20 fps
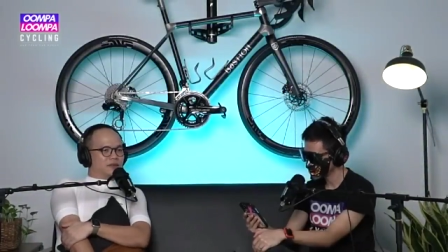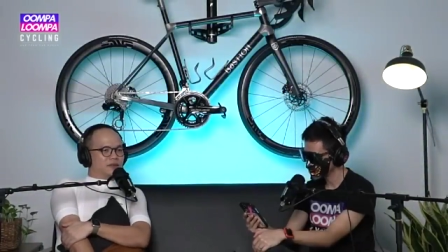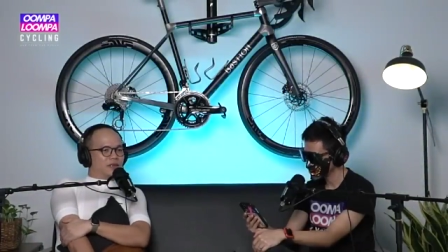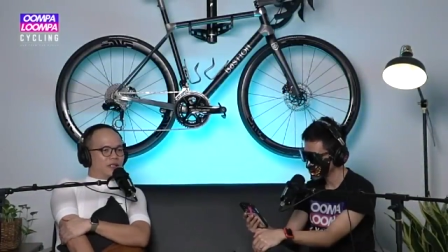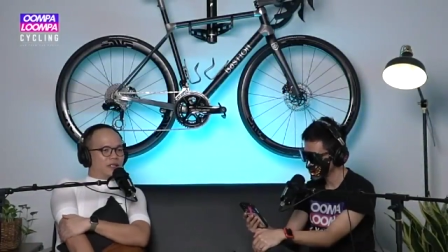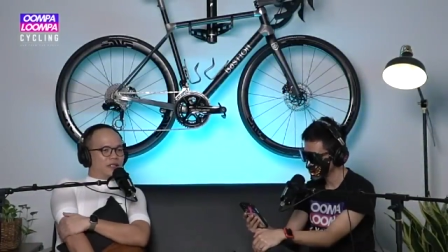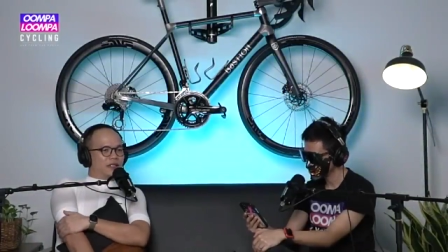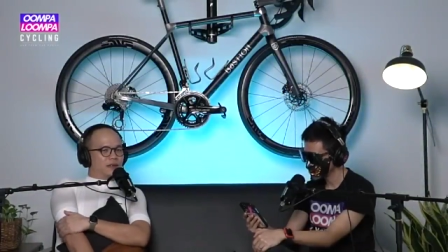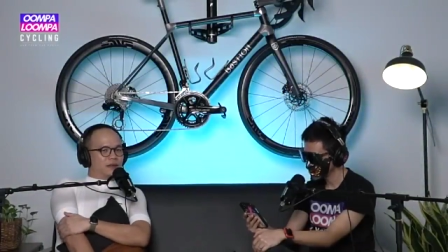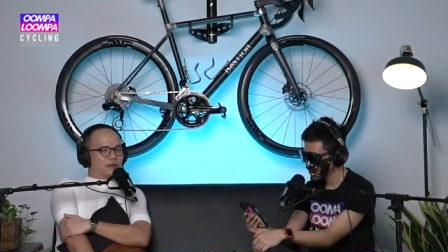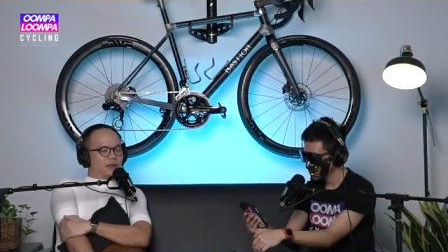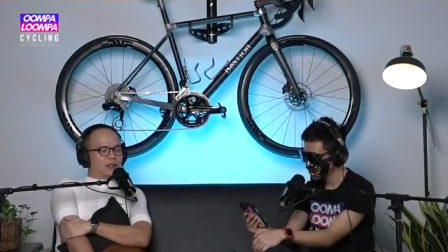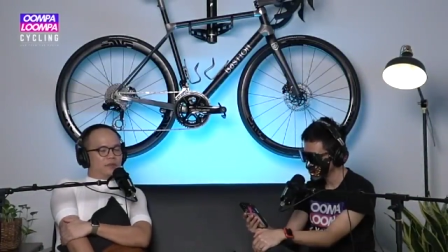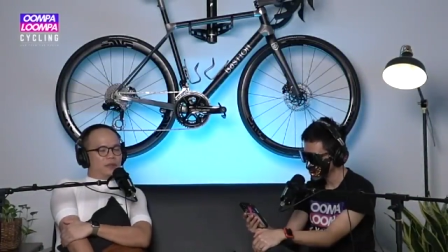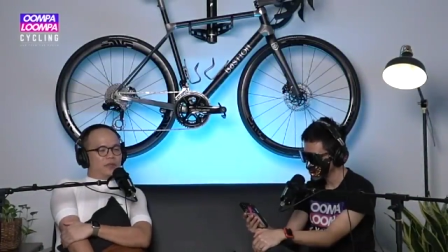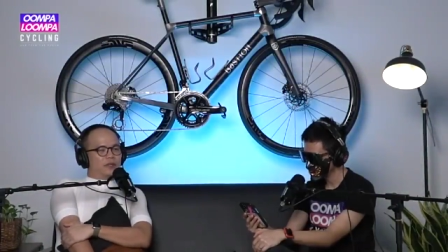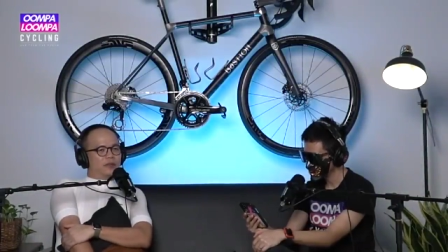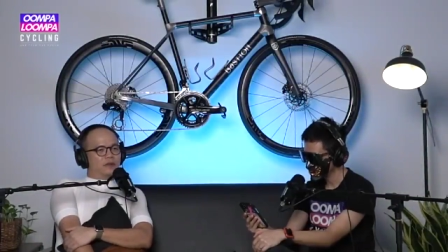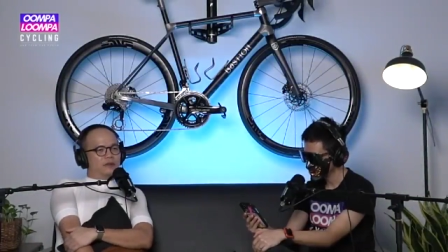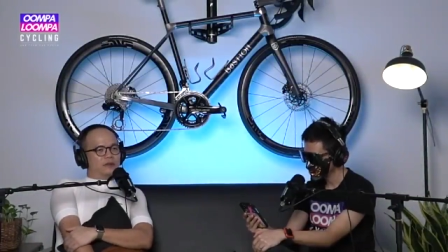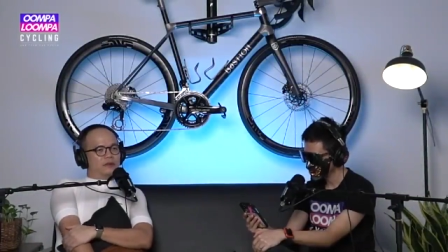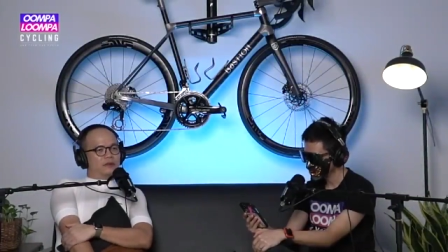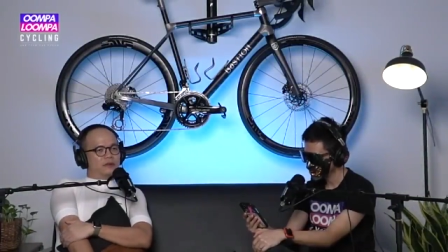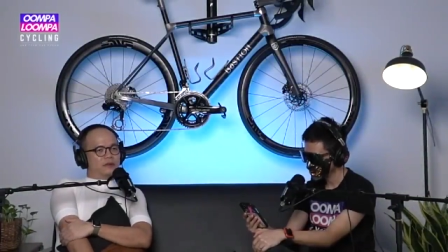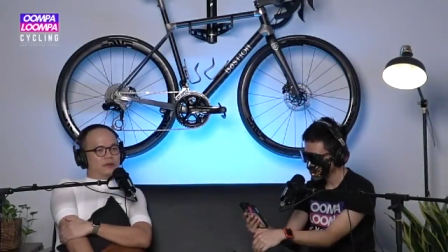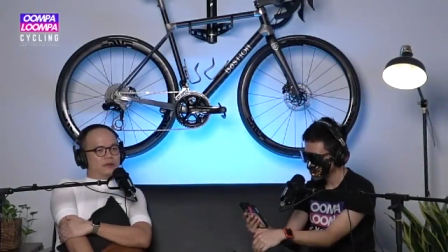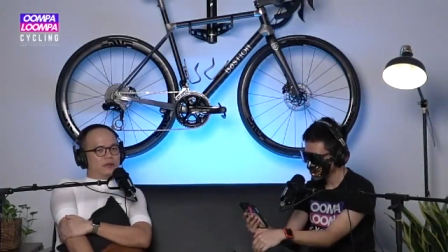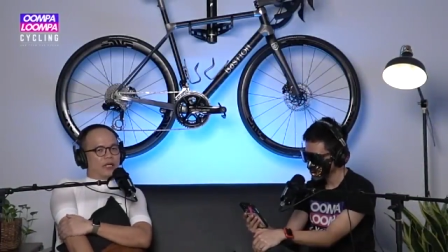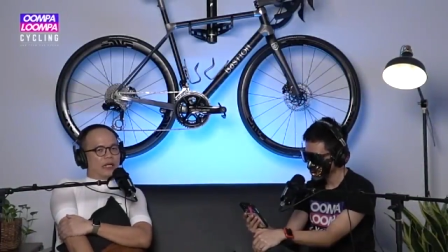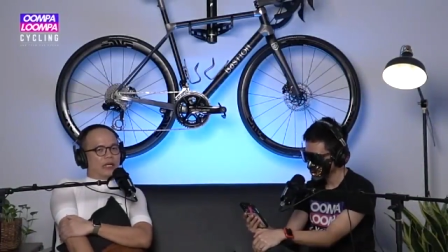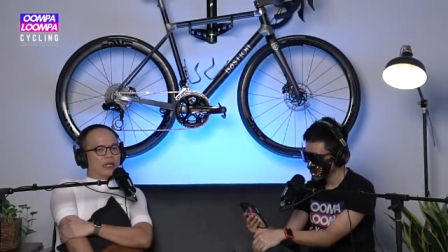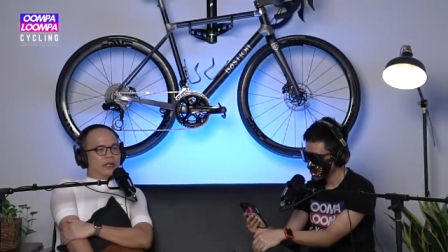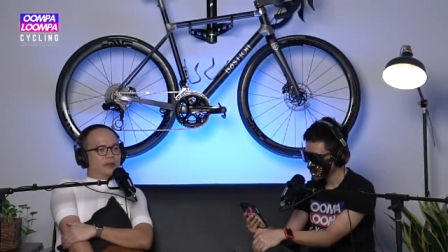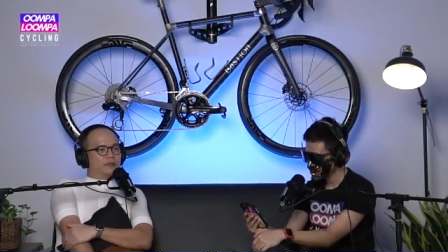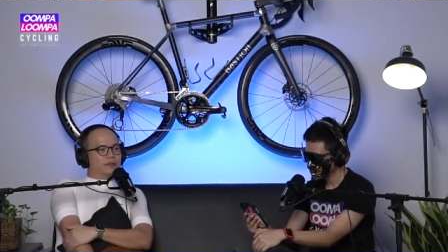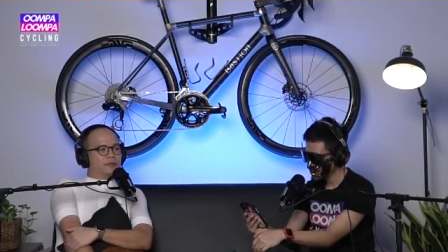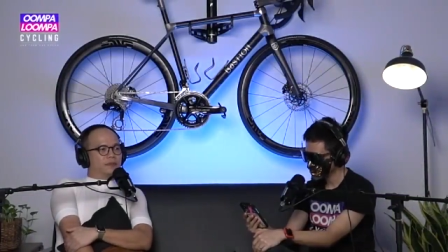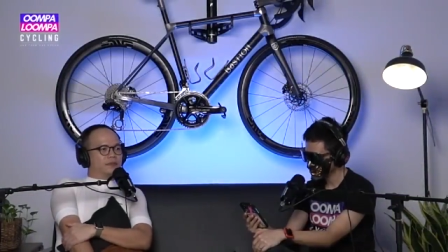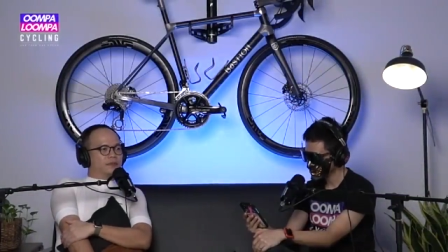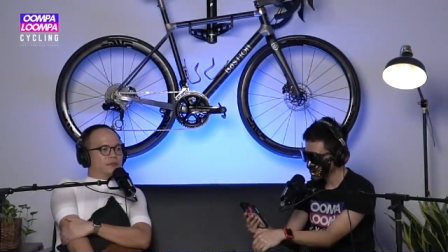Right? I mean,
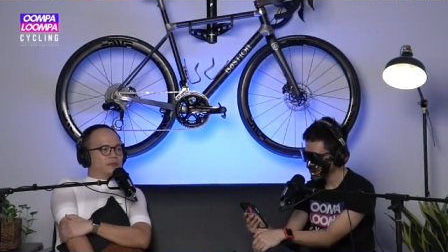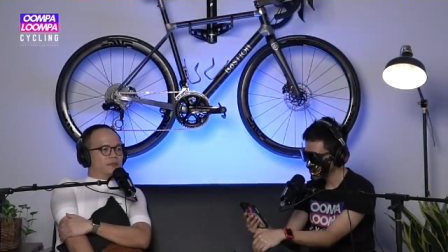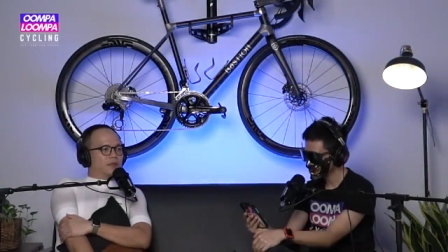I'm